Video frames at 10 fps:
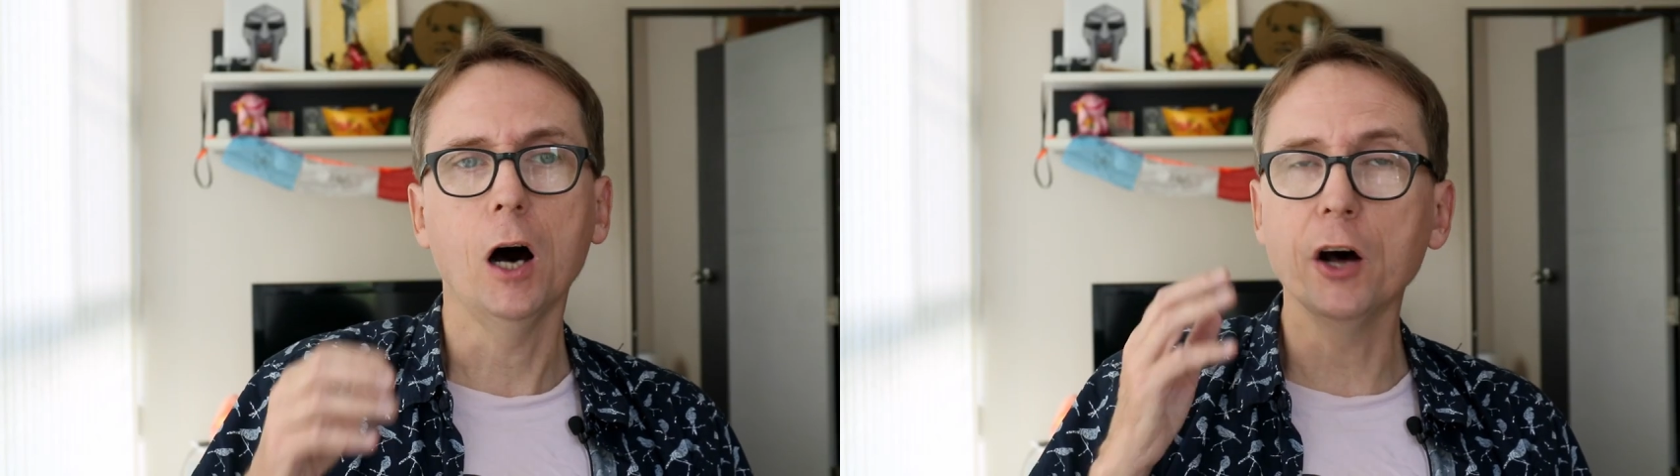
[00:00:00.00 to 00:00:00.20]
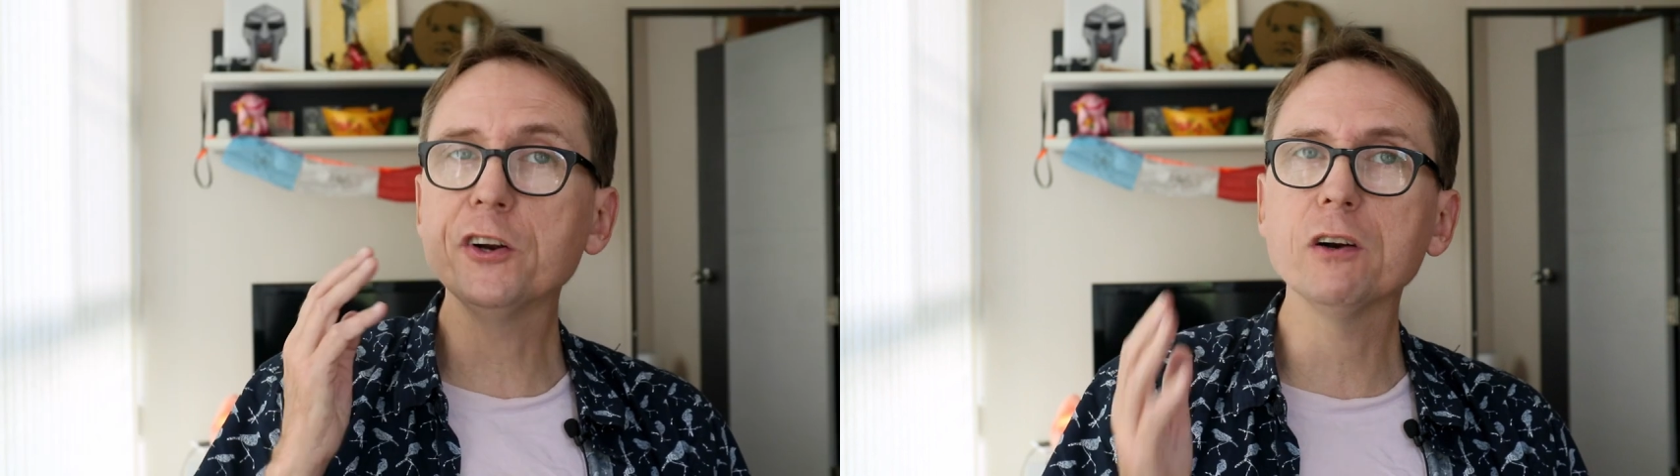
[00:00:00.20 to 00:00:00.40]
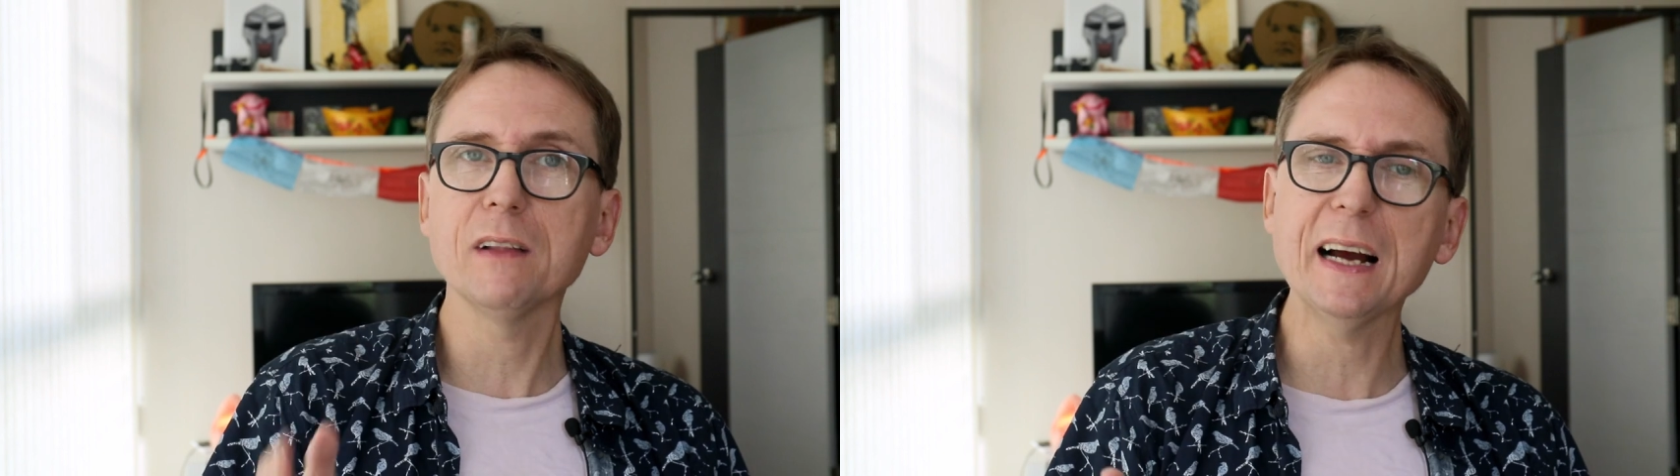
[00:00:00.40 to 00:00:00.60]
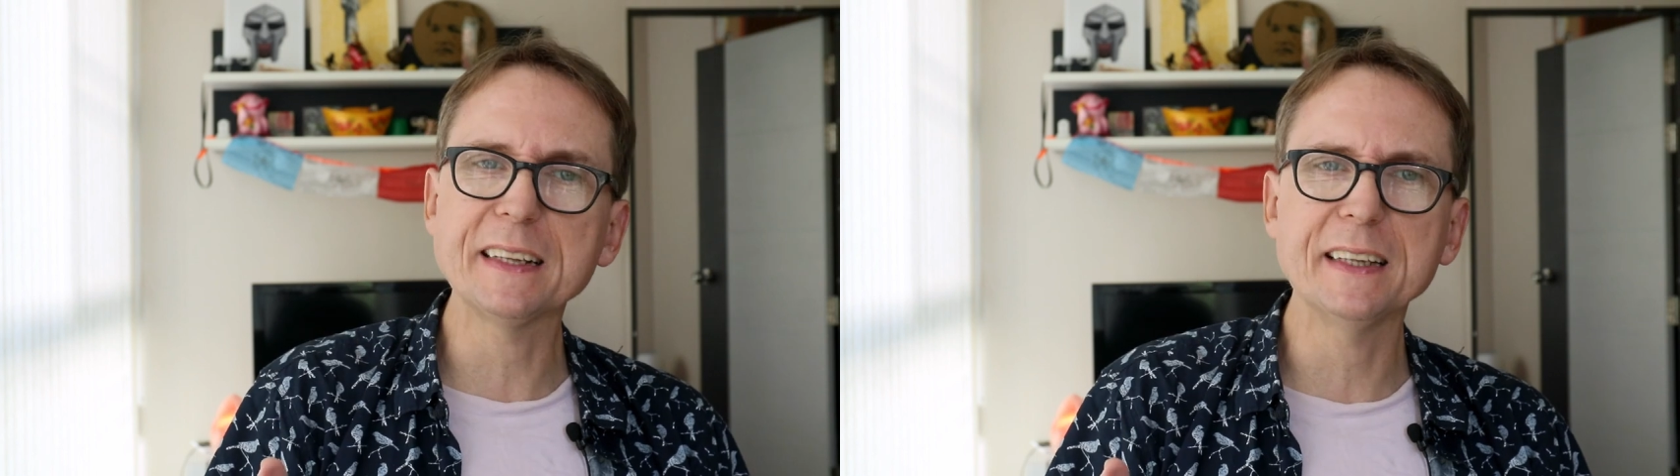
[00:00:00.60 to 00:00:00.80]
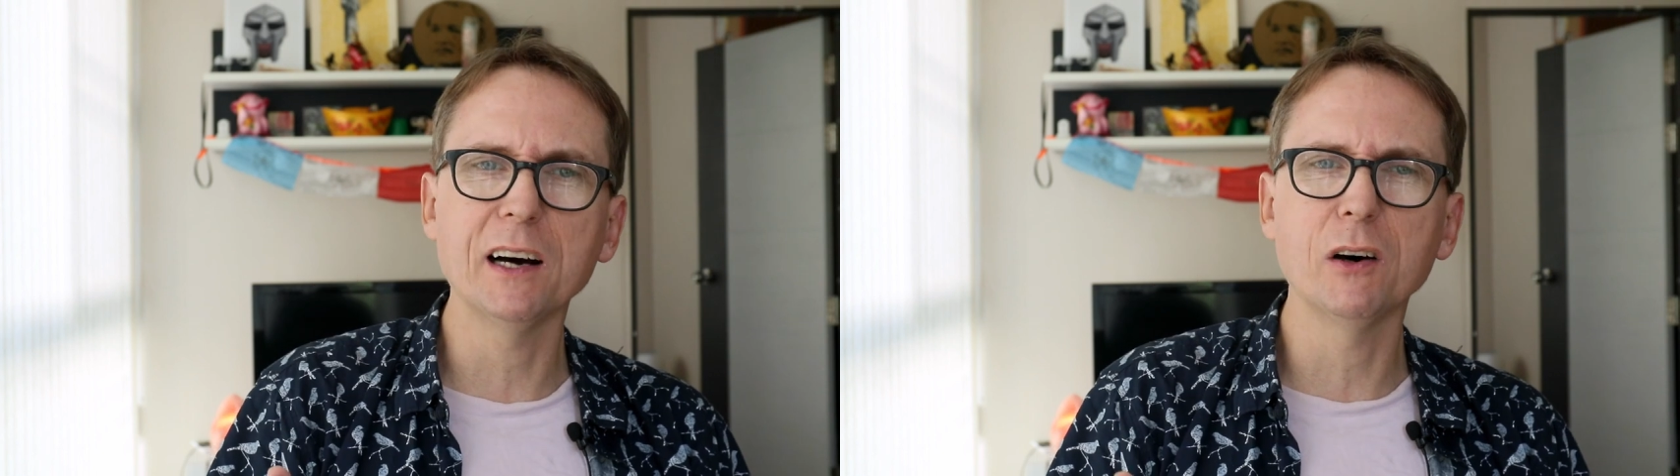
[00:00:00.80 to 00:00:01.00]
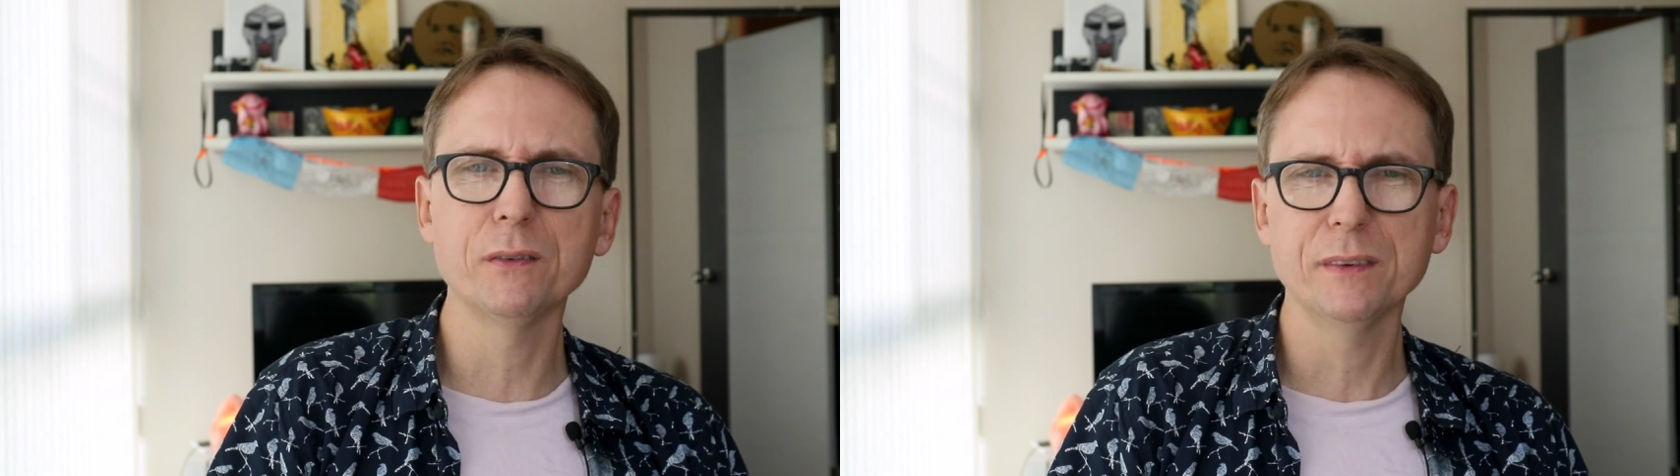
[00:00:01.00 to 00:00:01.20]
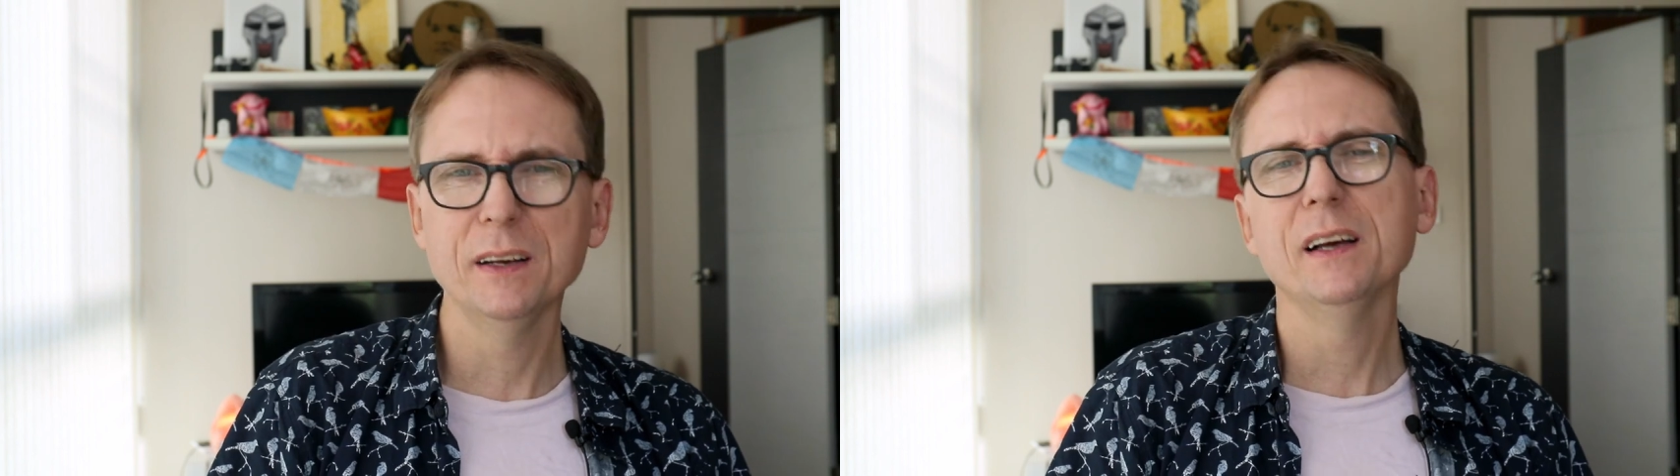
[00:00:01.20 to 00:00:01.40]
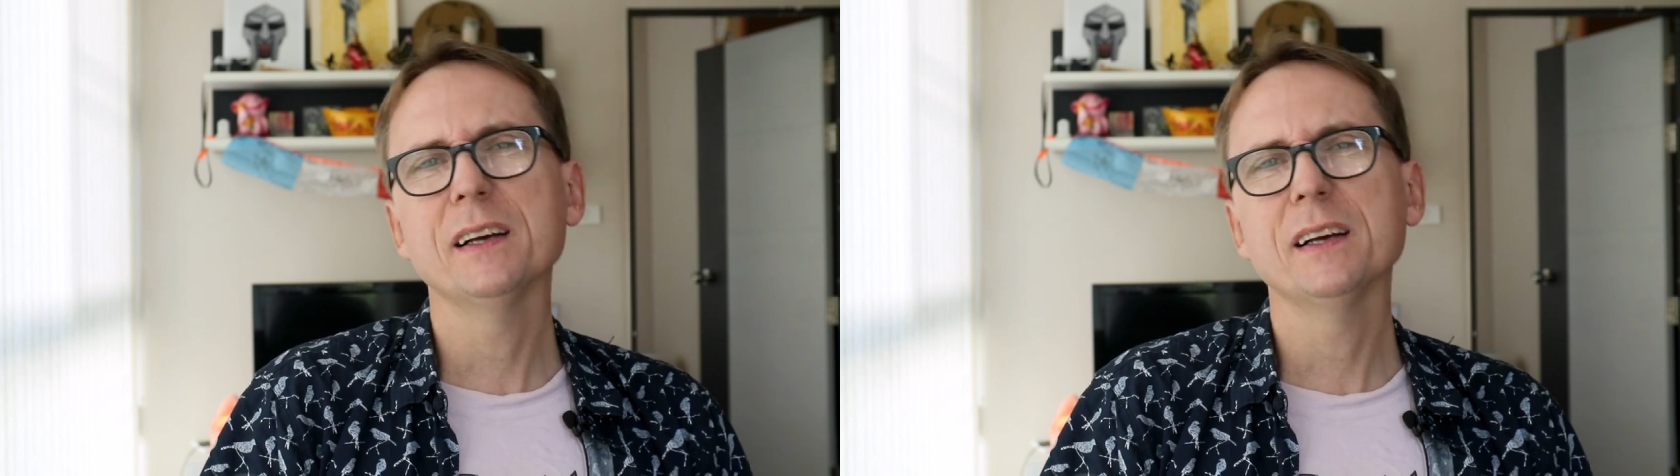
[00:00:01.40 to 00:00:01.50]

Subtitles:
under lockdown,